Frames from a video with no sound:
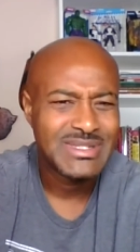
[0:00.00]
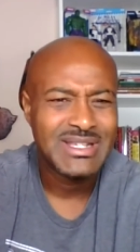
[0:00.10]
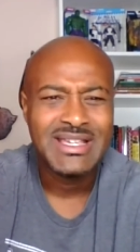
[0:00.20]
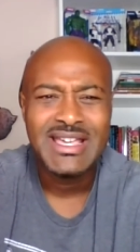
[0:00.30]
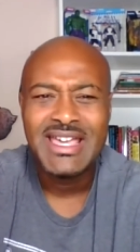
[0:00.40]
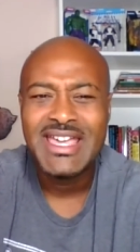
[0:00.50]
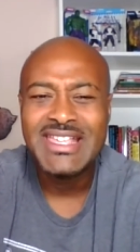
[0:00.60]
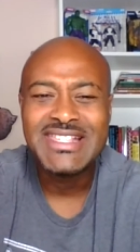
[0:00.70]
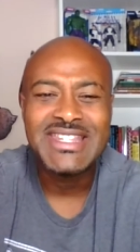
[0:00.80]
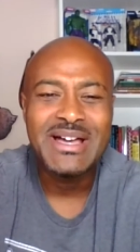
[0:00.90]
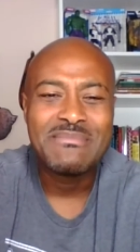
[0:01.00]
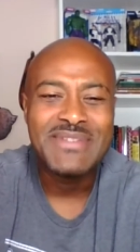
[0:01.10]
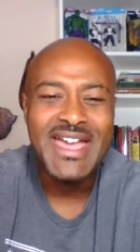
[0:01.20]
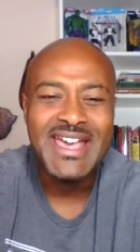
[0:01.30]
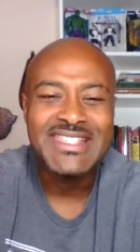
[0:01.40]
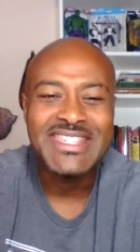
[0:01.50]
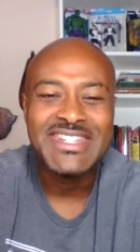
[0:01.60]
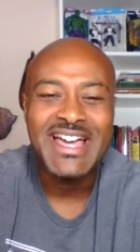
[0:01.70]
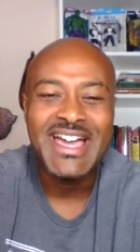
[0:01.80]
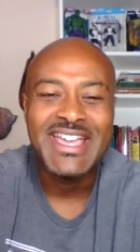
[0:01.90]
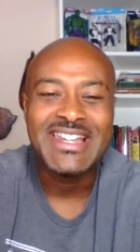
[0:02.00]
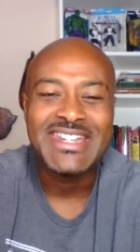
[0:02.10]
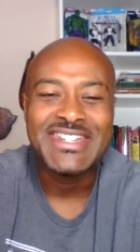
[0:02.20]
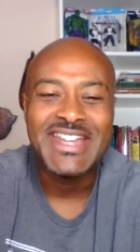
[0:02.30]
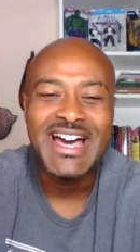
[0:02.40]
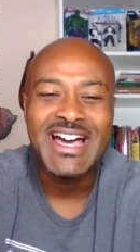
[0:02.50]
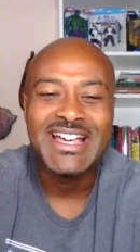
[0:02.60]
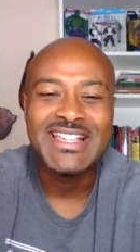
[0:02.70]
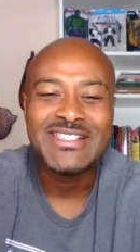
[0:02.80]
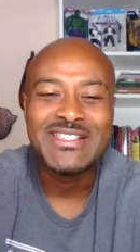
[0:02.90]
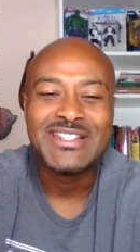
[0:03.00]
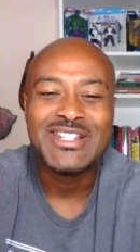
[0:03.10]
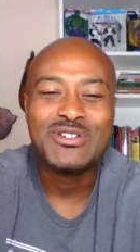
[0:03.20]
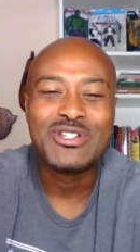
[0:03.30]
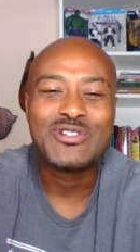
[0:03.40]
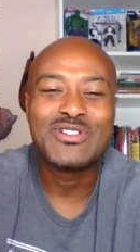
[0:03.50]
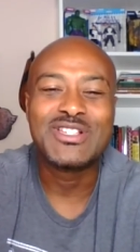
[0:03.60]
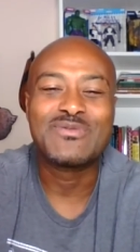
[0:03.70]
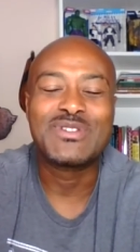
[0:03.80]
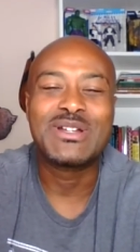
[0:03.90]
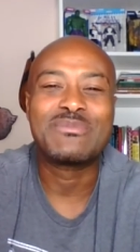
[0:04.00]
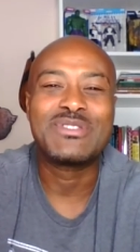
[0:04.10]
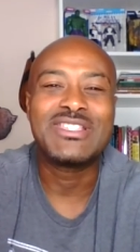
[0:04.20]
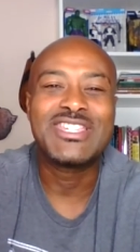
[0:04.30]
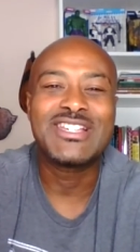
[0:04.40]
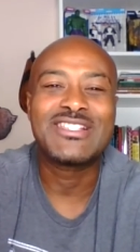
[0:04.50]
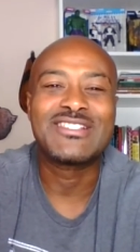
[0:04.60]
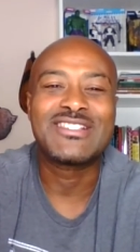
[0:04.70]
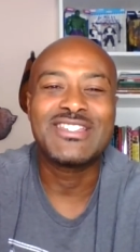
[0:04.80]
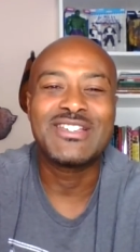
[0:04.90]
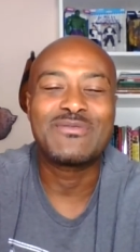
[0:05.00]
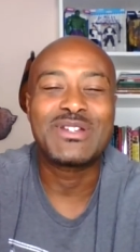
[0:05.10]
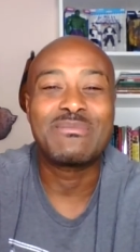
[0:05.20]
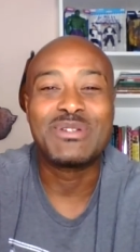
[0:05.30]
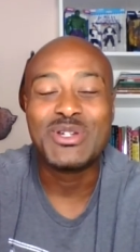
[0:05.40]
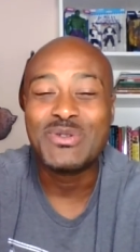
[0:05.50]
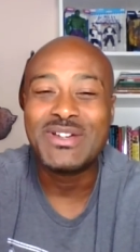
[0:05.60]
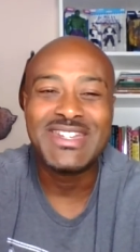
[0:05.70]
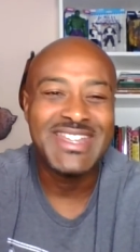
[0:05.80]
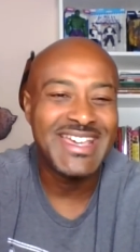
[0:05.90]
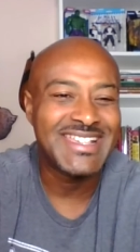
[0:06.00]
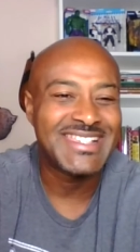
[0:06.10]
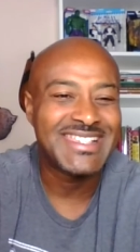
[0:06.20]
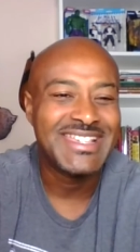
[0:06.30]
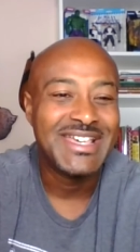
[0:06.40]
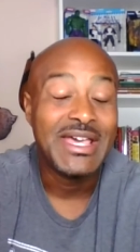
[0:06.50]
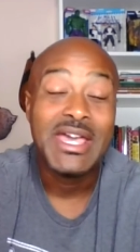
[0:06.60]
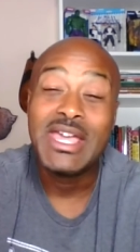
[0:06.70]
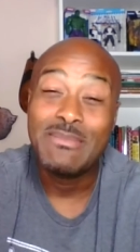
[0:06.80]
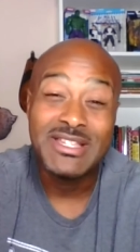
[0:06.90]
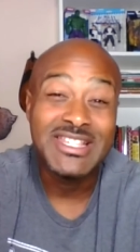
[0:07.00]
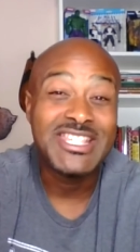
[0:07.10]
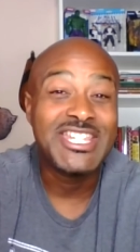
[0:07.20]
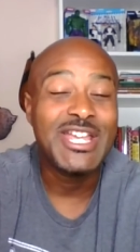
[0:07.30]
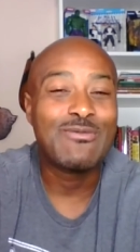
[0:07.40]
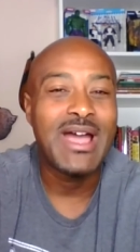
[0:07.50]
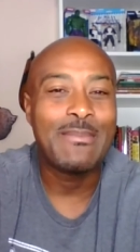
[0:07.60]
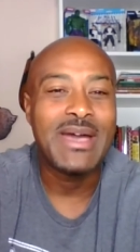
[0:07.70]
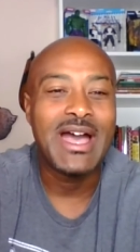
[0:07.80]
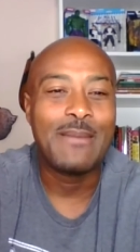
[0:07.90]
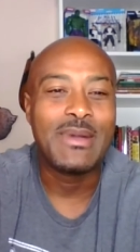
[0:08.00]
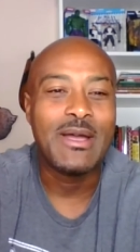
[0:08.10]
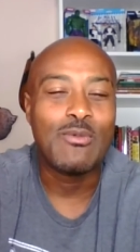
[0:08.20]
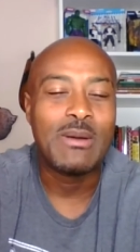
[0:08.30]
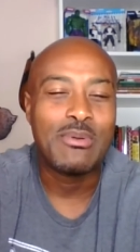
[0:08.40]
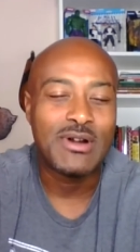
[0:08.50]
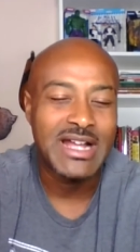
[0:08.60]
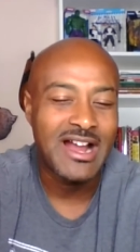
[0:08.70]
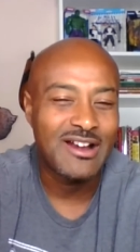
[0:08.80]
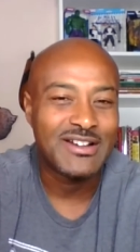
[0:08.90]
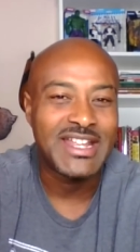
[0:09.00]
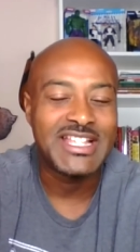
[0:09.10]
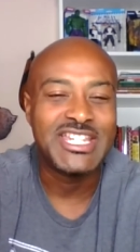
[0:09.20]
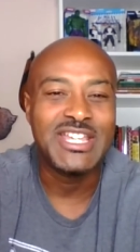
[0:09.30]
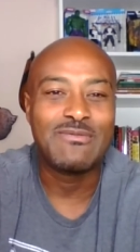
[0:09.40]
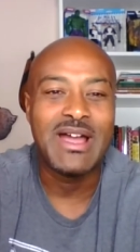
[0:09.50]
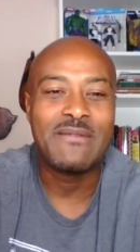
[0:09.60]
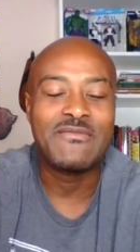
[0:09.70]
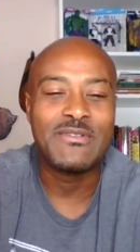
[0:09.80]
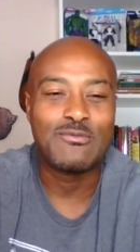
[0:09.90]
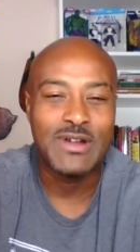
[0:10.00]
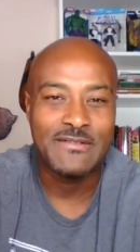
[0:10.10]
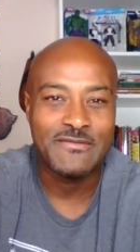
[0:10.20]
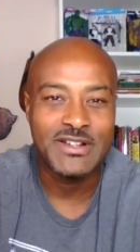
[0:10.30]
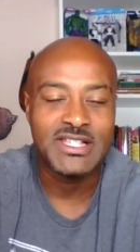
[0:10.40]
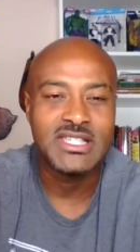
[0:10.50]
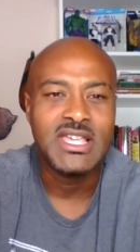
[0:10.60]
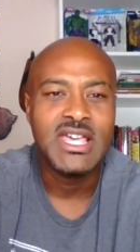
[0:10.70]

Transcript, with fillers: I got he said I'm nasty like Nas, ludicrous when I'm. These chicks are slick when I'm doing this. He mentions G-Rap. I mean, at one part I heard that G-Rap reference.